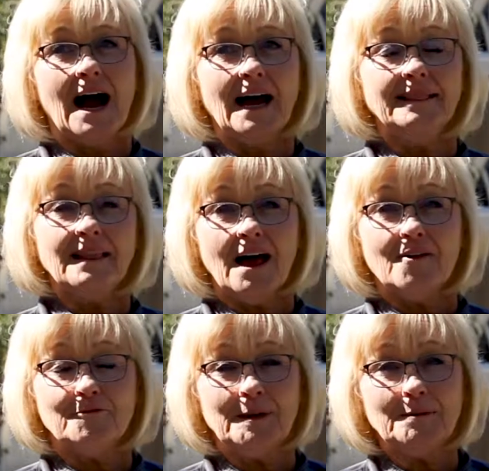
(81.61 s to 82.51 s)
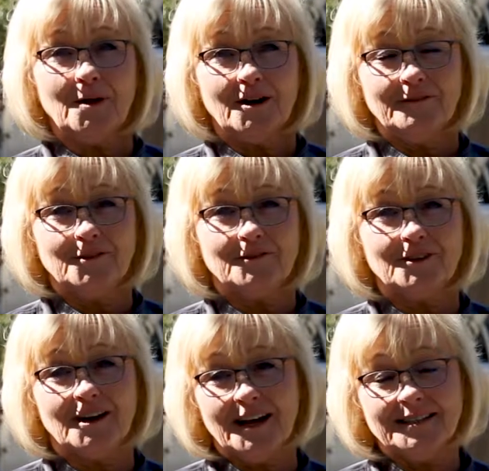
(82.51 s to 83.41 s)
I love being part of Youth for
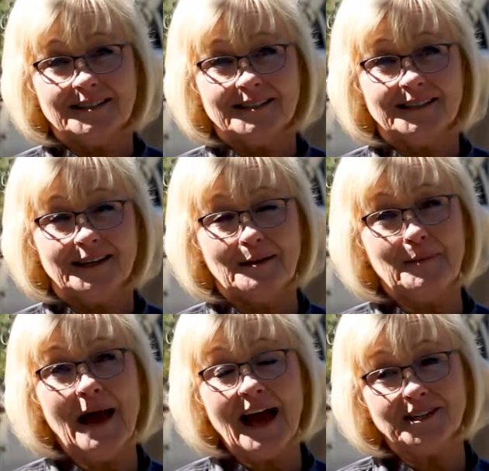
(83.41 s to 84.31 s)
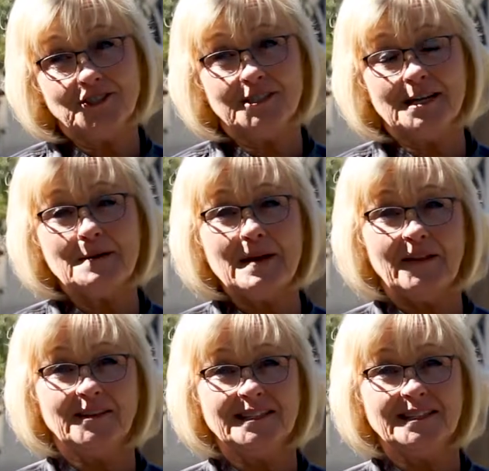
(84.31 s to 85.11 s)
Christ. I'm passionate about the